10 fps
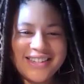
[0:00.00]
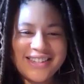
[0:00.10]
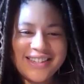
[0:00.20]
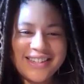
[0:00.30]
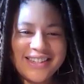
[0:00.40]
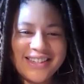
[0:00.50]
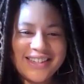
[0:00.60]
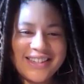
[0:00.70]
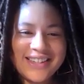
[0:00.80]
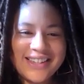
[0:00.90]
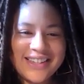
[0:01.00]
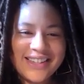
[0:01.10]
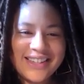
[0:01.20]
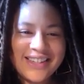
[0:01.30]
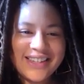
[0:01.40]

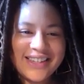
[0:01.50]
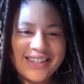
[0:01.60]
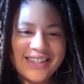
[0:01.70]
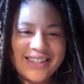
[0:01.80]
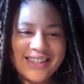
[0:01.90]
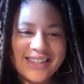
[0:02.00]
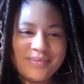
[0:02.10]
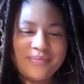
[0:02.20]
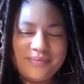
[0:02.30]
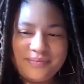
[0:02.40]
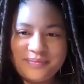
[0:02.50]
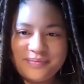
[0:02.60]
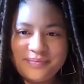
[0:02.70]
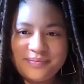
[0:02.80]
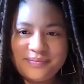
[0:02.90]

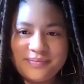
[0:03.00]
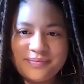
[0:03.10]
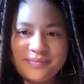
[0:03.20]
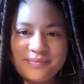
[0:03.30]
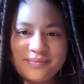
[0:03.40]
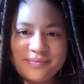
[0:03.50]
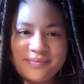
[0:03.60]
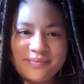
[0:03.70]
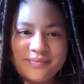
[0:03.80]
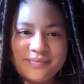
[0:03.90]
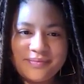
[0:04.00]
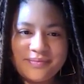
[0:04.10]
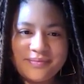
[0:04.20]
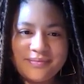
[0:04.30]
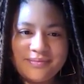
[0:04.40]

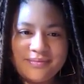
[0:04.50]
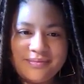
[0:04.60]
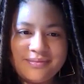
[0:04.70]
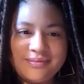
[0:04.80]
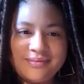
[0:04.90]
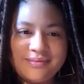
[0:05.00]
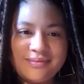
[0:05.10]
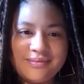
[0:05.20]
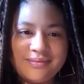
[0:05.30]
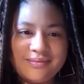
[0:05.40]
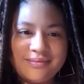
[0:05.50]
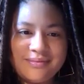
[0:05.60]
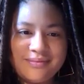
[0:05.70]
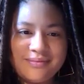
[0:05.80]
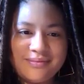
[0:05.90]

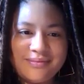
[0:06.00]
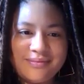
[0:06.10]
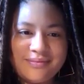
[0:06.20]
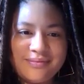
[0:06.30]
The person shown says nothing.